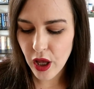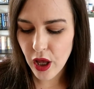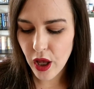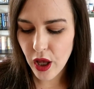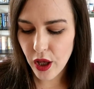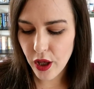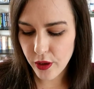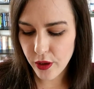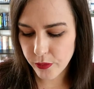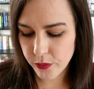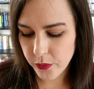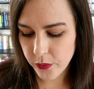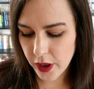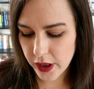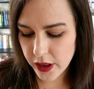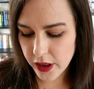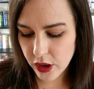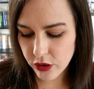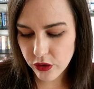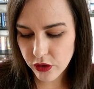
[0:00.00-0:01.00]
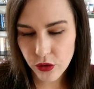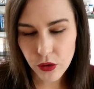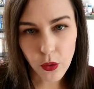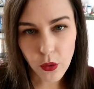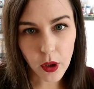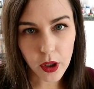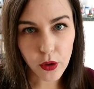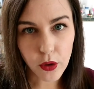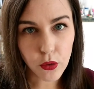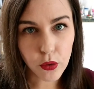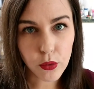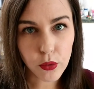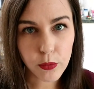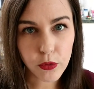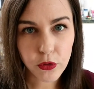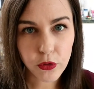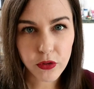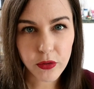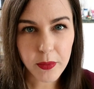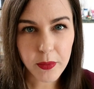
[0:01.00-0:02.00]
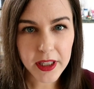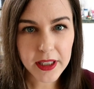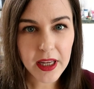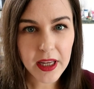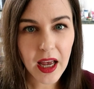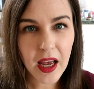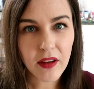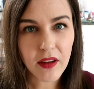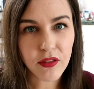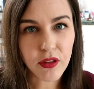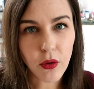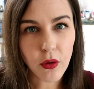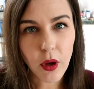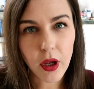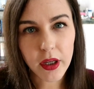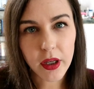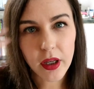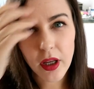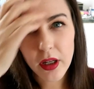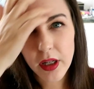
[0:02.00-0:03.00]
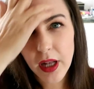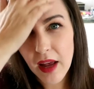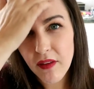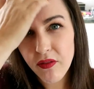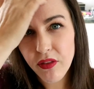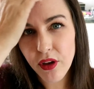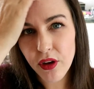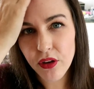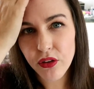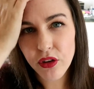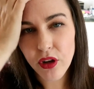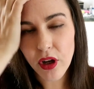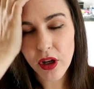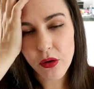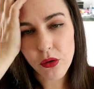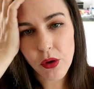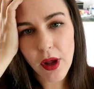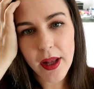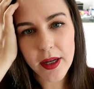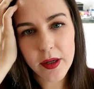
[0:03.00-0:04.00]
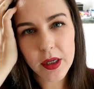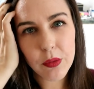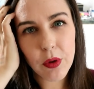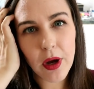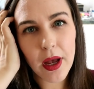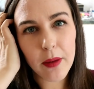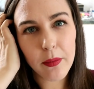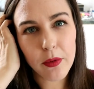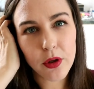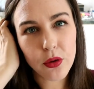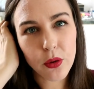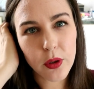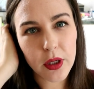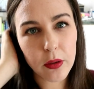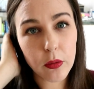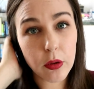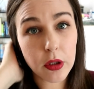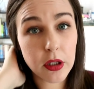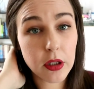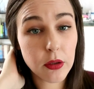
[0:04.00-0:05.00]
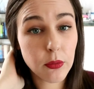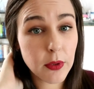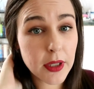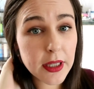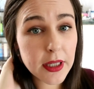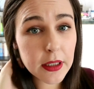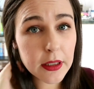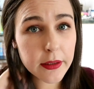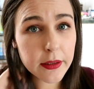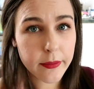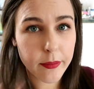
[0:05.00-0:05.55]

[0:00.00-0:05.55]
And those are quite normal for me to have, so I can have those done anywhere between once a week,